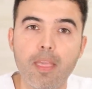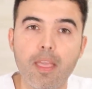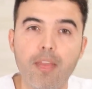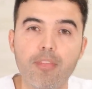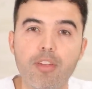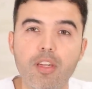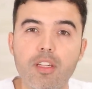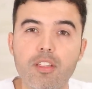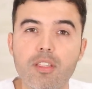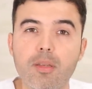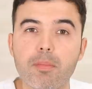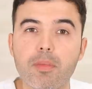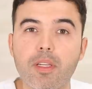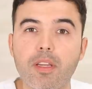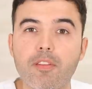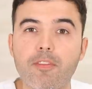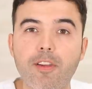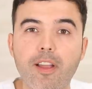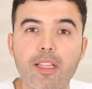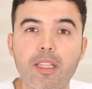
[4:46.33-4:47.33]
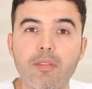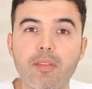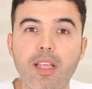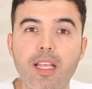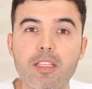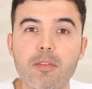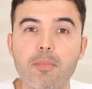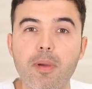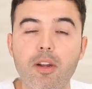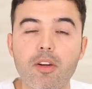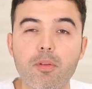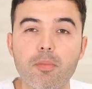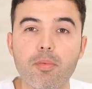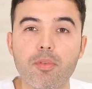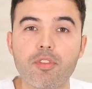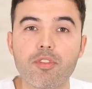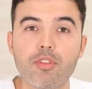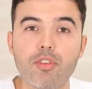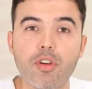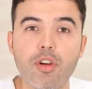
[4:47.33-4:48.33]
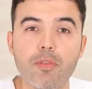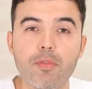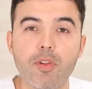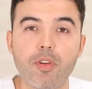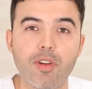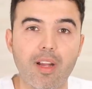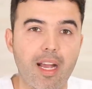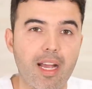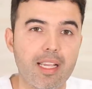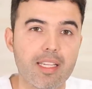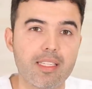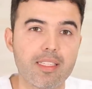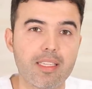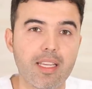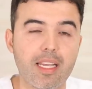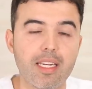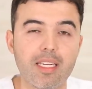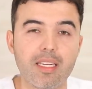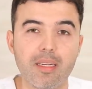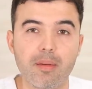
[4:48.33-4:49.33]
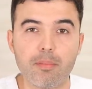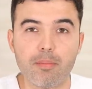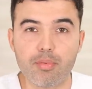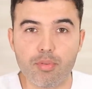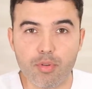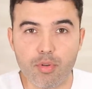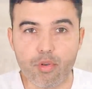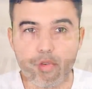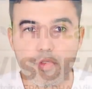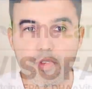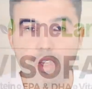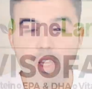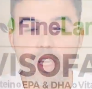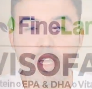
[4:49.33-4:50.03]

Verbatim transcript: If you need something effective that has power to preserve your eyesight and improve